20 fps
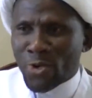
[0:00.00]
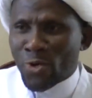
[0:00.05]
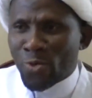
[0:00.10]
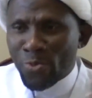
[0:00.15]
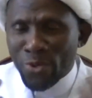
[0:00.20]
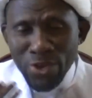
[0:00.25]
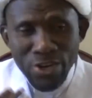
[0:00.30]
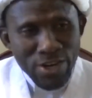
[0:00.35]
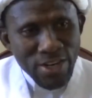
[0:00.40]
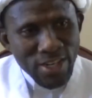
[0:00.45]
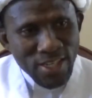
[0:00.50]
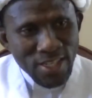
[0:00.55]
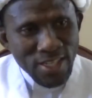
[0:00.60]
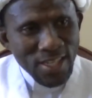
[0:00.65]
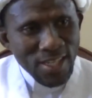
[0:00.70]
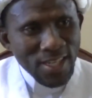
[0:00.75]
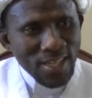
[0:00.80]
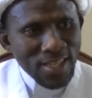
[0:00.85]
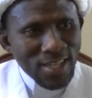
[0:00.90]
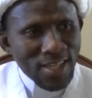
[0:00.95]
no
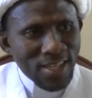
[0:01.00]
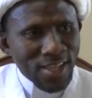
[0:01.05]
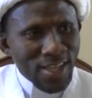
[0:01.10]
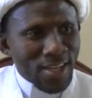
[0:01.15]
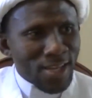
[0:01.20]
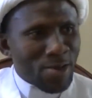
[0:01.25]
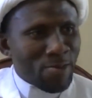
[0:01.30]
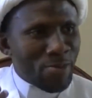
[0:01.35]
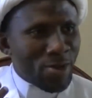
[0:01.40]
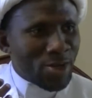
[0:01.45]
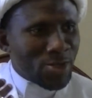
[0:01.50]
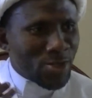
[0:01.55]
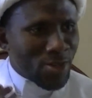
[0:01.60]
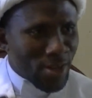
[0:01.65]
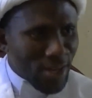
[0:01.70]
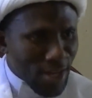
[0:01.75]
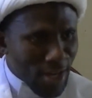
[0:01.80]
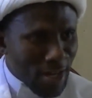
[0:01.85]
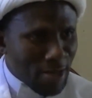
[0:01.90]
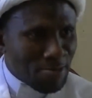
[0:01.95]
beard, then the beard is
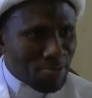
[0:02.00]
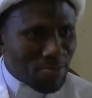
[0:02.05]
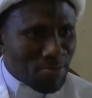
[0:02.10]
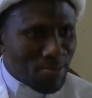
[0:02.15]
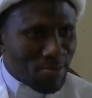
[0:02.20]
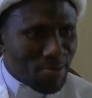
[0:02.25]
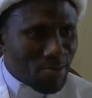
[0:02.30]
gonna come.